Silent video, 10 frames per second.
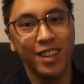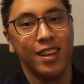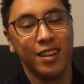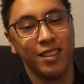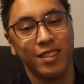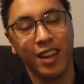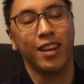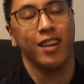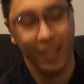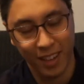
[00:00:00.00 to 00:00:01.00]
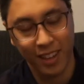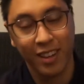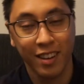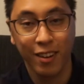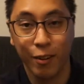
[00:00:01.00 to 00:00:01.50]
It's like,
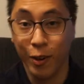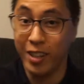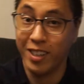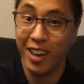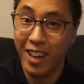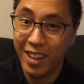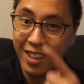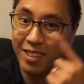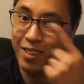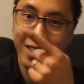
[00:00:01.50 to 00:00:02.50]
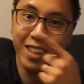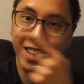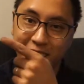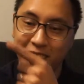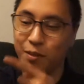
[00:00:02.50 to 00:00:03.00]
raise your
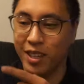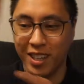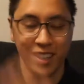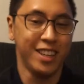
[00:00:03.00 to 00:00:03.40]
hand, come on.